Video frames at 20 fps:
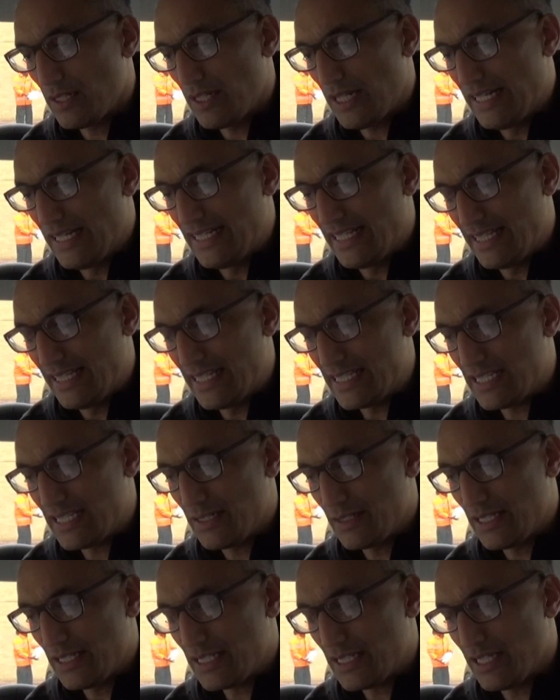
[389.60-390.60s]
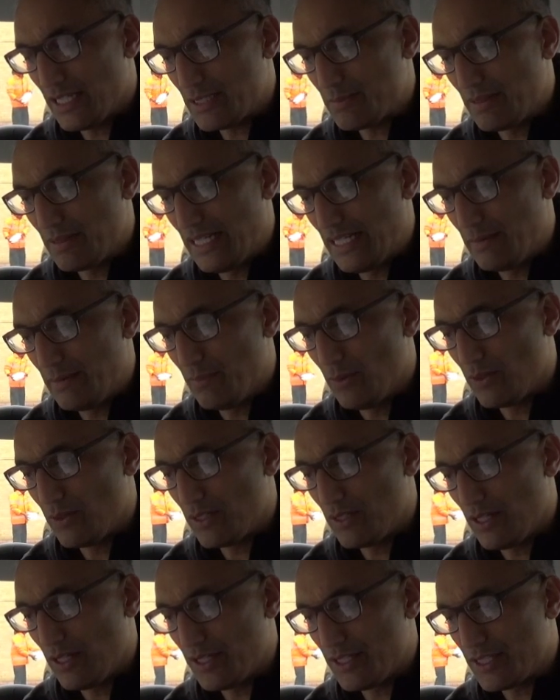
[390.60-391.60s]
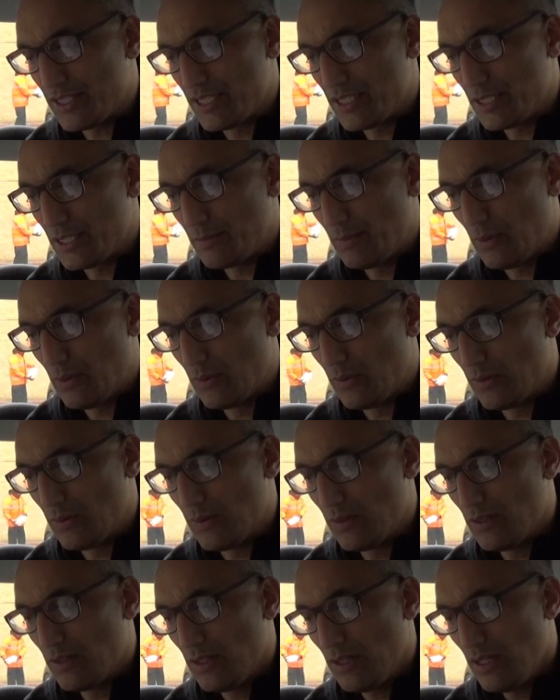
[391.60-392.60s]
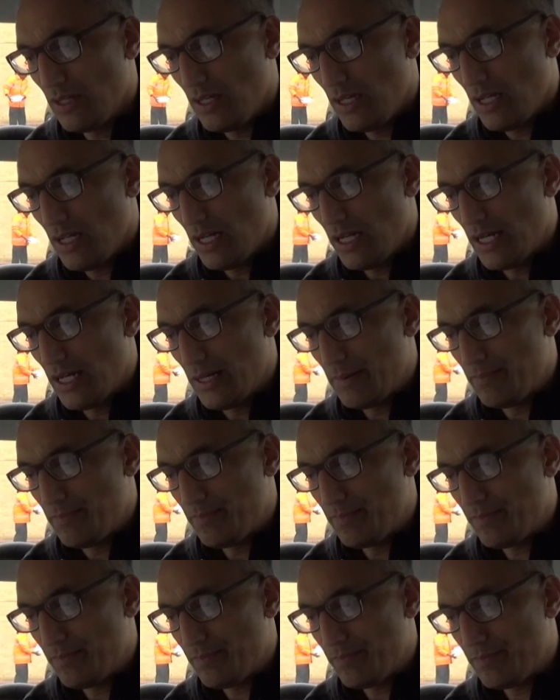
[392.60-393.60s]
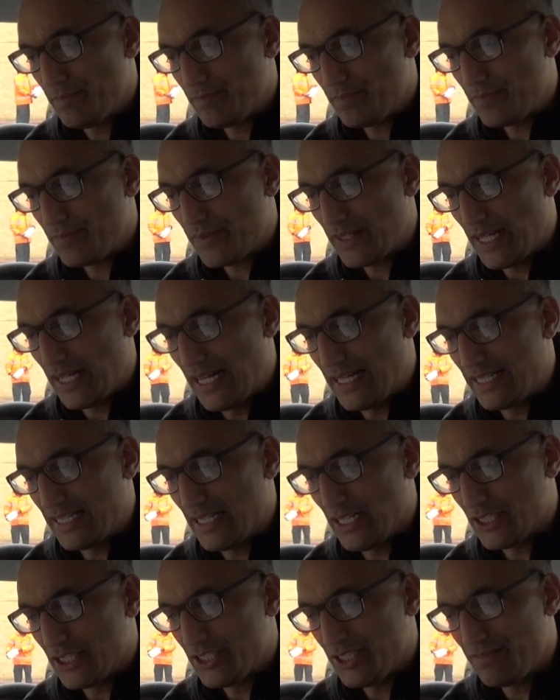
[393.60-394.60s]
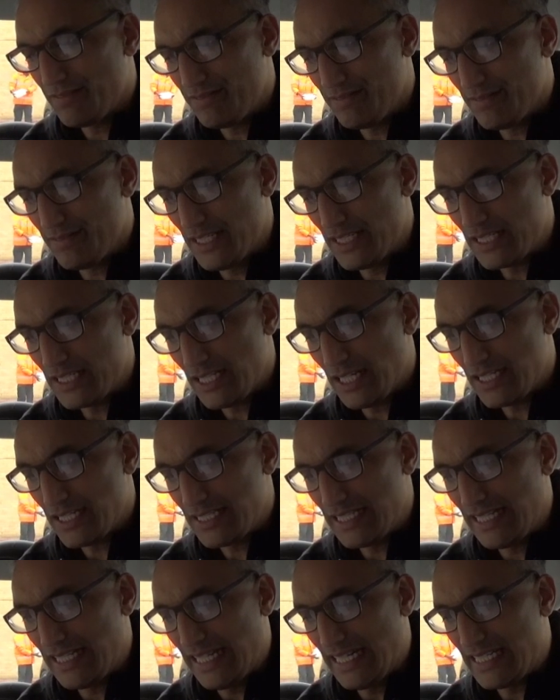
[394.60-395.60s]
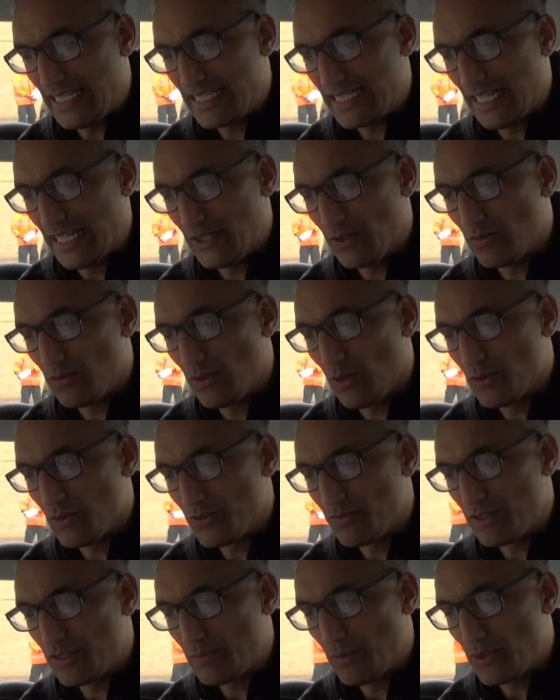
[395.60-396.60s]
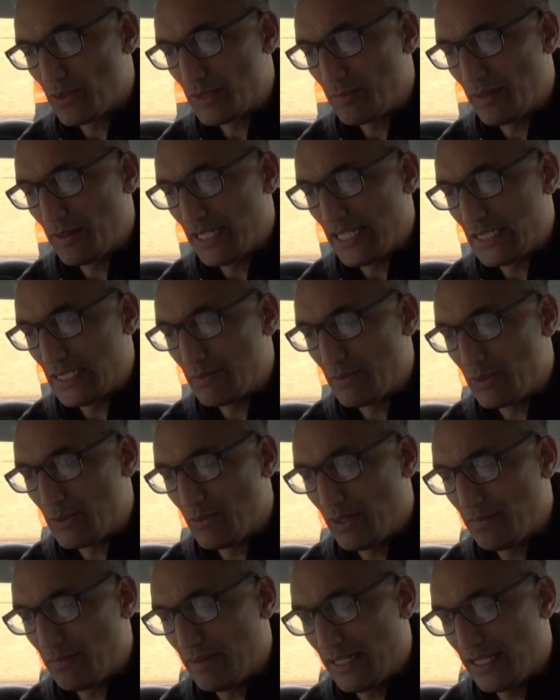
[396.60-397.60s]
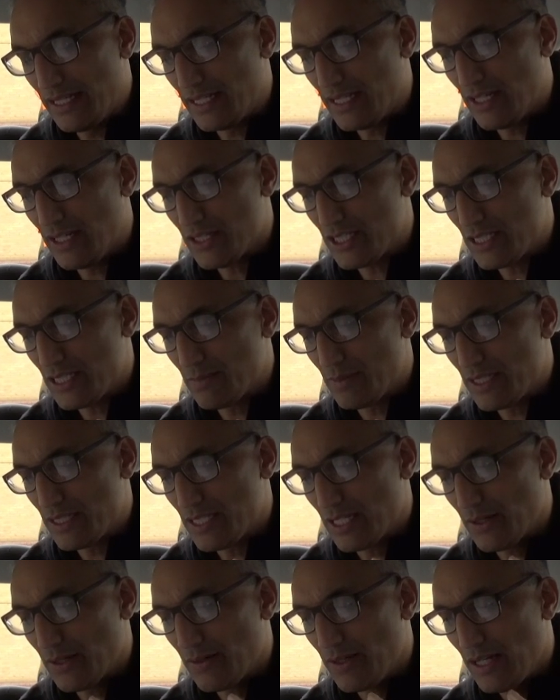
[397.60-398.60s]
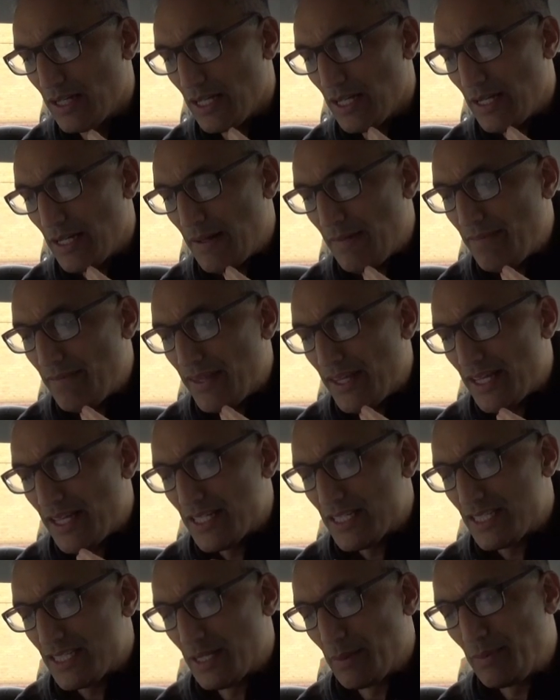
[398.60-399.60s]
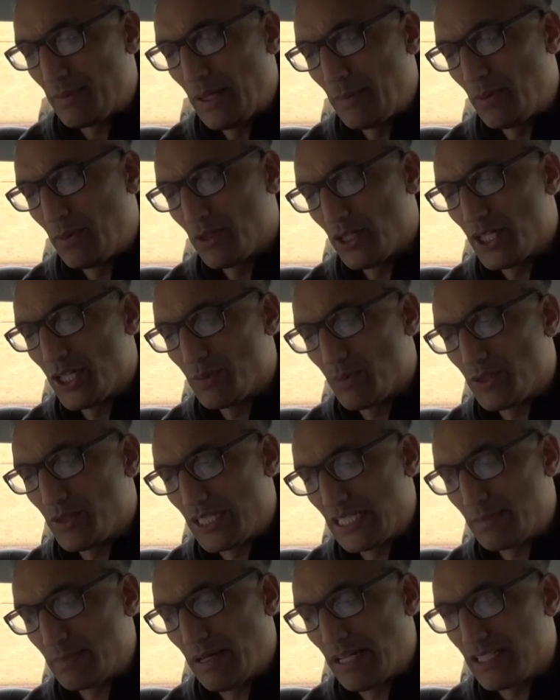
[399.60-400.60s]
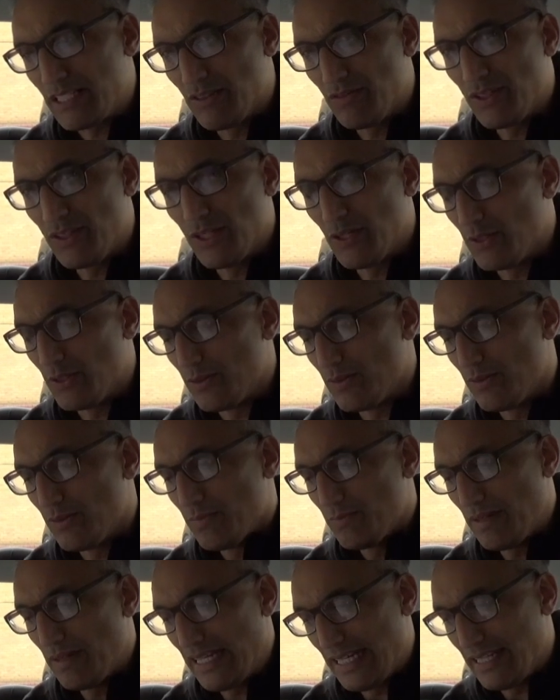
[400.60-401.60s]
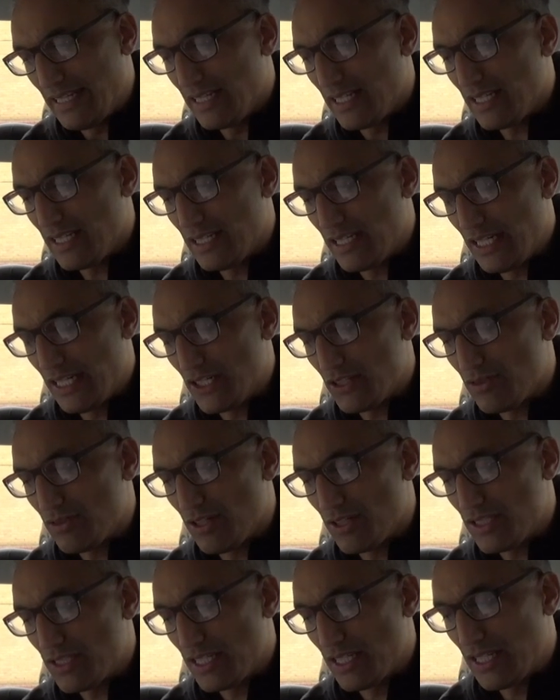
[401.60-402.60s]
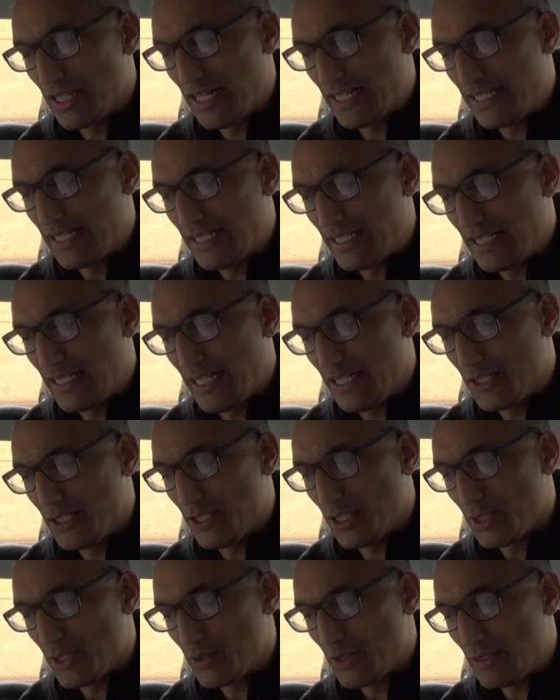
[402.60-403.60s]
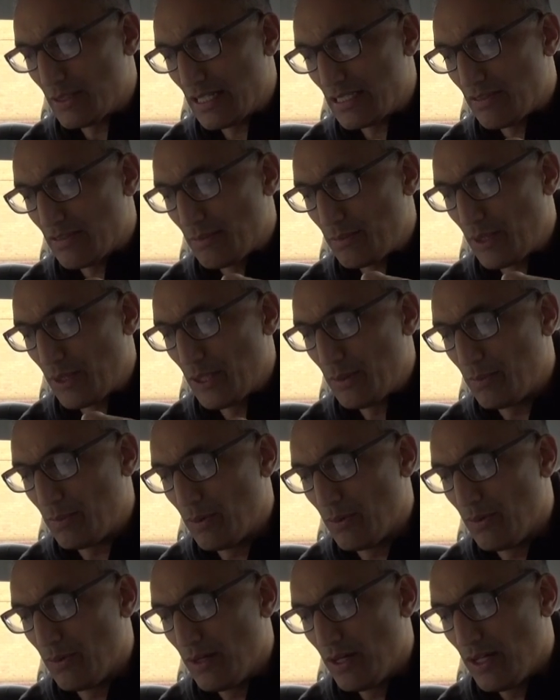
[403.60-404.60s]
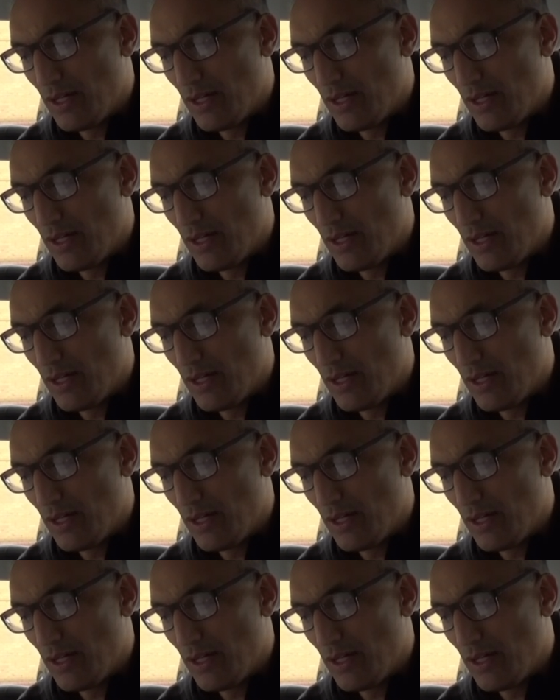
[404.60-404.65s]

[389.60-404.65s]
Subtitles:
This customer needed more guidance and support, and I should have discussed the need to set your roles and responsibilities between me and the customer, so that people knows what to expect of you, me, the instructor, and you know what to expect of the pupil.